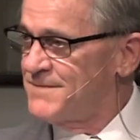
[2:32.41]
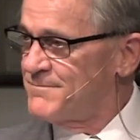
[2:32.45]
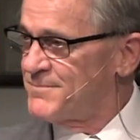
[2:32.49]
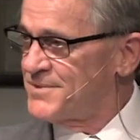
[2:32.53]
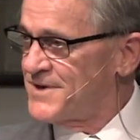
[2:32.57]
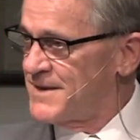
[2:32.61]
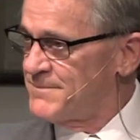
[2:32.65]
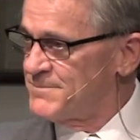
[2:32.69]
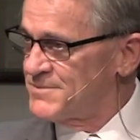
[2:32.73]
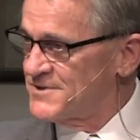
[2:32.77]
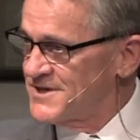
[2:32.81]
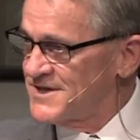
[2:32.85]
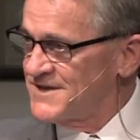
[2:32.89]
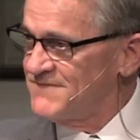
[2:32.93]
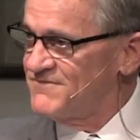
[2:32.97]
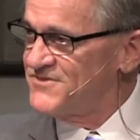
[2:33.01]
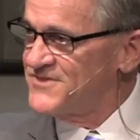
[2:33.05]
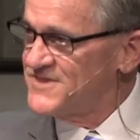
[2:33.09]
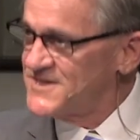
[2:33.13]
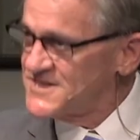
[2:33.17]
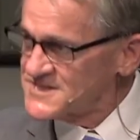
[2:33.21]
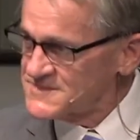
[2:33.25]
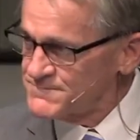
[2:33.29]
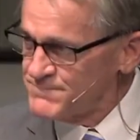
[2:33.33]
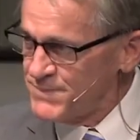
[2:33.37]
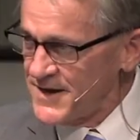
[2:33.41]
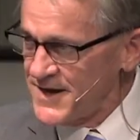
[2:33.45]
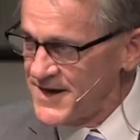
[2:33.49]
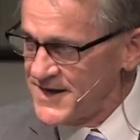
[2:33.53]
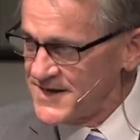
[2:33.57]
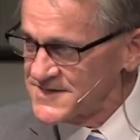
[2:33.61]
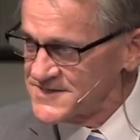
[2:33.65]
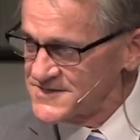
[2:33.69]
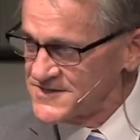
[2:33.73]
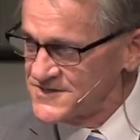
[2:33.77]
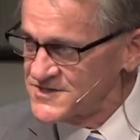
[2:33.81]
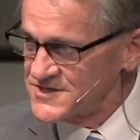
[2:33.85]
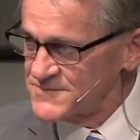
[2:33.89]
But I believe this
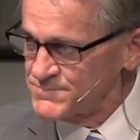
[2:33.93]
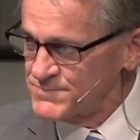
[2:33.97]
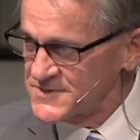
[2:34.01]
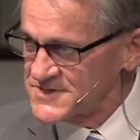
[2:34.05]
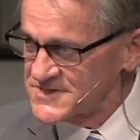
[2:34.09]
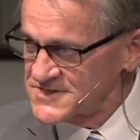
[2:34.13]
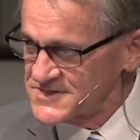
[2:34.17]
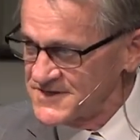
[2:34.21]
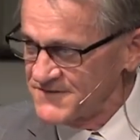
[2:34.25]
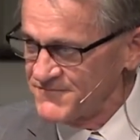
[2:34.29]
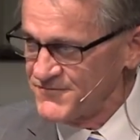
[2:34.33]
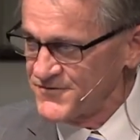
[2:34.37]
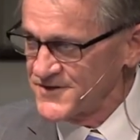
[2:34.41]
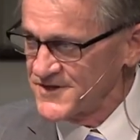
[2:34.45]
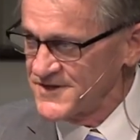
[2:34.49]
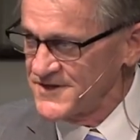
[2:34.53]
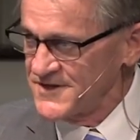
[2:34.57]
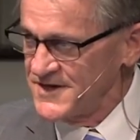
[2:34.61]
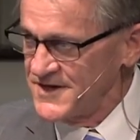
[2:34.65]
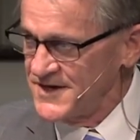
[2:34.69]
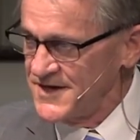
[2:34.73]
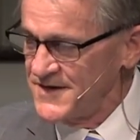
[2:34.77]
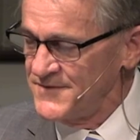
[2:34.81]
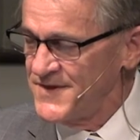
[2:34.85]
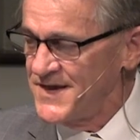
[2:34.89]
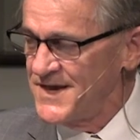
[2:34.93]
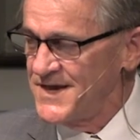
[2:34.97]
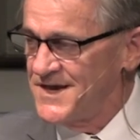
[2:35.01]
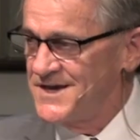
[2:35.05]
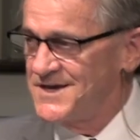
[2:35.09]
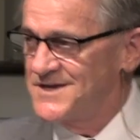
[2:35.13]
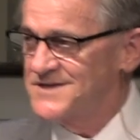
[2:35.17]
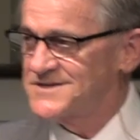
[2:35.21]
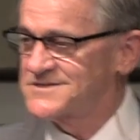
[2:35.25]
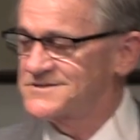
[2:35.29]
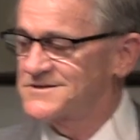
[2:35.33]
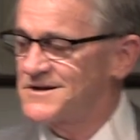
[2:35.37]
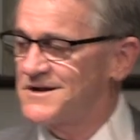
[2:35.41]
passage specifically
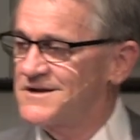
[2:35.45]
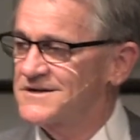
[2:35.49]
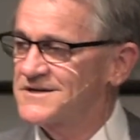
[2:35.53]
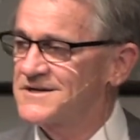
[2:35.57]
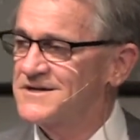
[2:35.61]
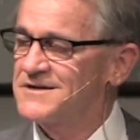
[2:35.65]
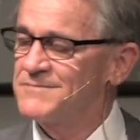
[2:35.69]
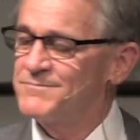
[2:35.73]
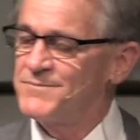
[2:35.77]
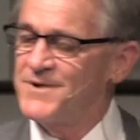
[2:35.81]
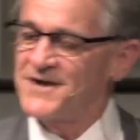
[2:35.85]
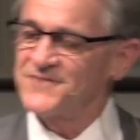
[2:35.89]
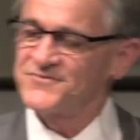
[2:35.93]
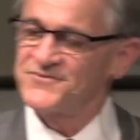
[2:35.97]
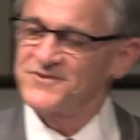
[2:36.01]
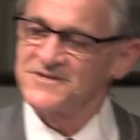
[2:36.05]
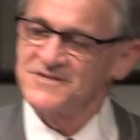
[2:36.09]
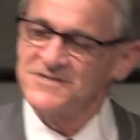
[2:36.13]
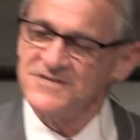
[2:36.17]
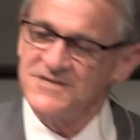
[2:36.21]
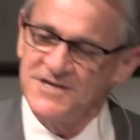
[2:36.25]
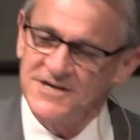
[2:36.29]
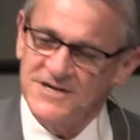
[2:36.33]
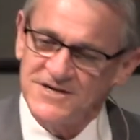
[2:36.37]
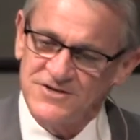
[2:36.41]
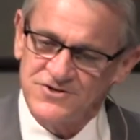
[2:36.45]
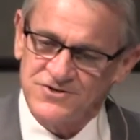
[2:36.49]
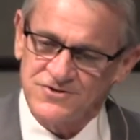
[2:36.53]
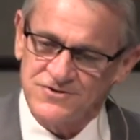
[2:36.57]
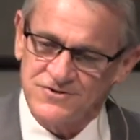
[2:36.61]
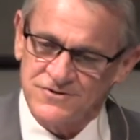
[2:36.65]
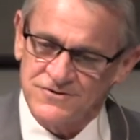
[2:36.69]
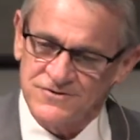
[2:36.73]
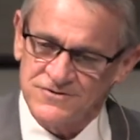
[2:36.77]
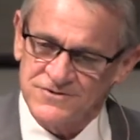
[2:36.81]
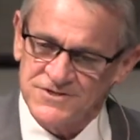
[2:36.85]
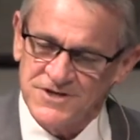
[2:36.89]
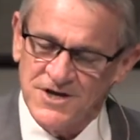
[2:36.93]
is talking about the
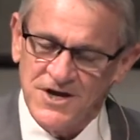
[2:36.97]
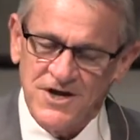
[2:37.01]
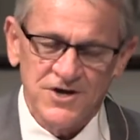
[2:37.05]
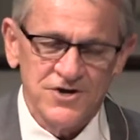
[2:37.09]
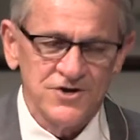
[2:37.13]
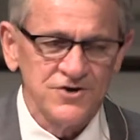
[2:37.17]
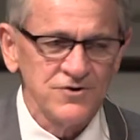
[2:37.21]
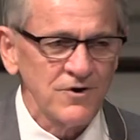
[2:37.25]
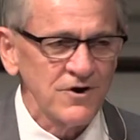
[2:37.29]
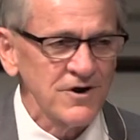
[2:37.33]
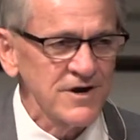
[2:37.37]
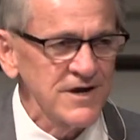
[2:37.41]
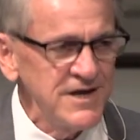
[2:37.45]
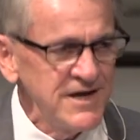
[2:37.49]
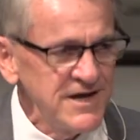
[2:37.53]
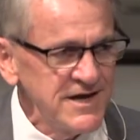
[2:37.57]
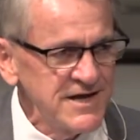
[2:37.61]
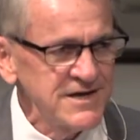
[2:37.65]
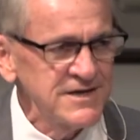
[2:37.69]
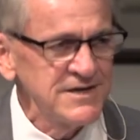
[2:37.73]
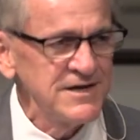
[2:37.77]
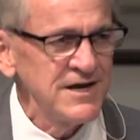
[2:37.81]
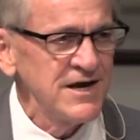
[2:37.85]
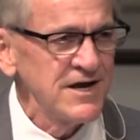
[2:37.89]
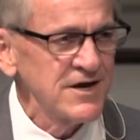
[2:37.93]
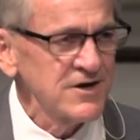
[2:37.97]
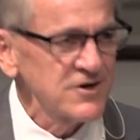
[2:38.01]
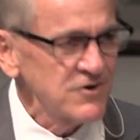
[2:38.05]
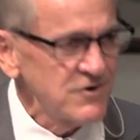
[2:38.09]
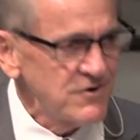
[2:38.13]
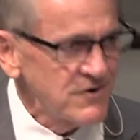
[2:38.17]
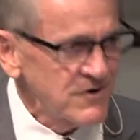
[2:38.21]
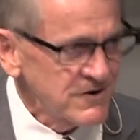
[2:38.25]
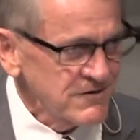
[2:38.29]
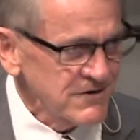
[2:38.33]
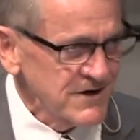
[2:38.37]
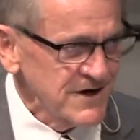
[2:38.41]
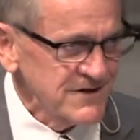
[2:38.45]
teachers who are in
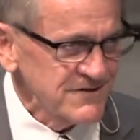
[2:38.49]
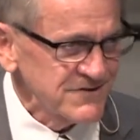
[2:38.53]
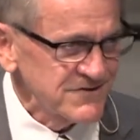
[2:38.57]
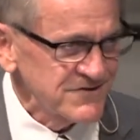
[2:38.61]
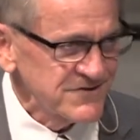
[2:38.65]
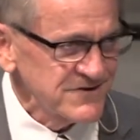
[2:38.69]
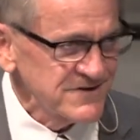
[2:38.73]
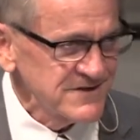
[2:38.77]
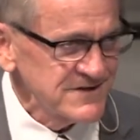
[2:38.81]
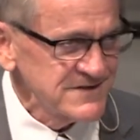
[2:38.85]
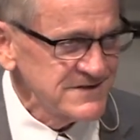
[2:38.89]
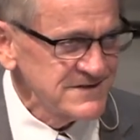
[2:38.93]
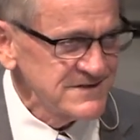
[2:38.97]
Corinth.